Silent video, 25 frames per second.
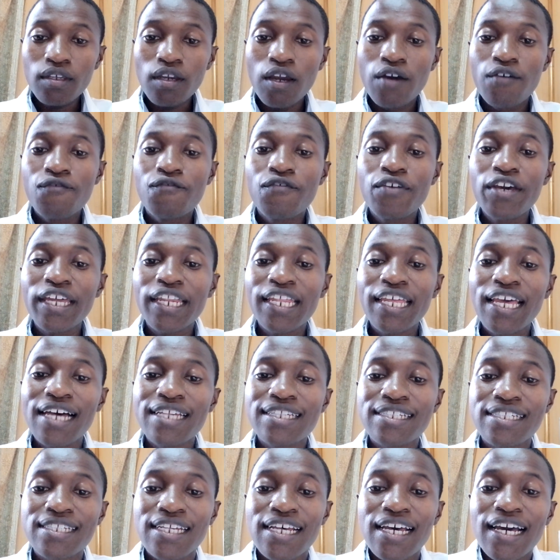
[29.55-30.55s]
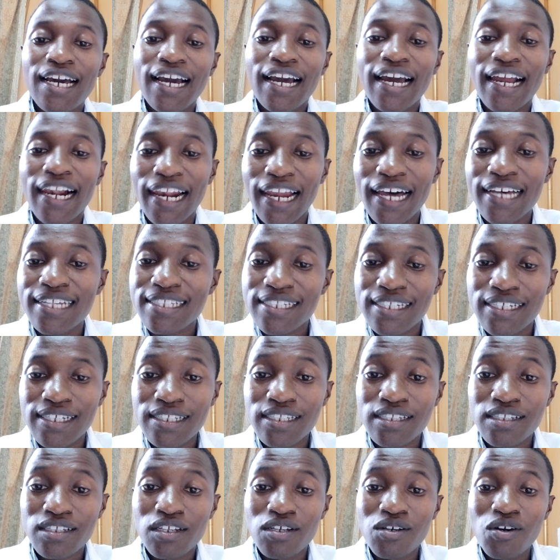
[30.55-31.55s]
various
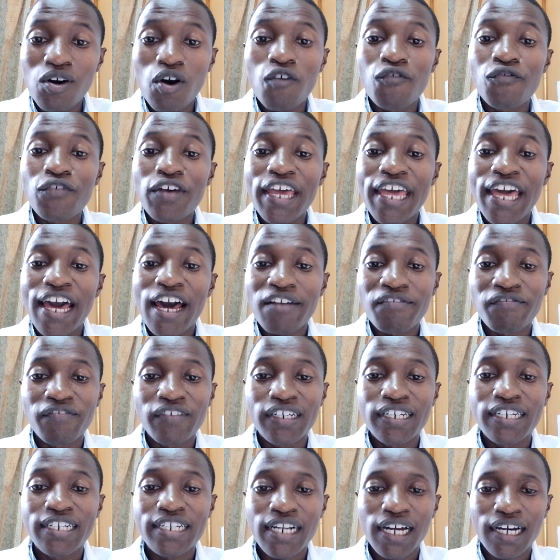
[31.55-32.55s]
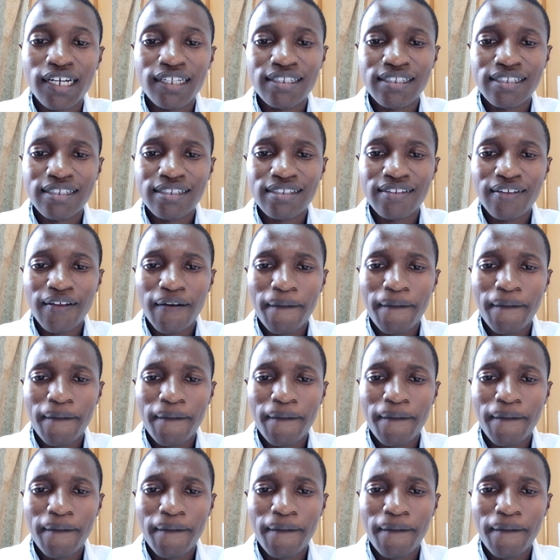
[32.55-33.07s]
classes of ARV drugs.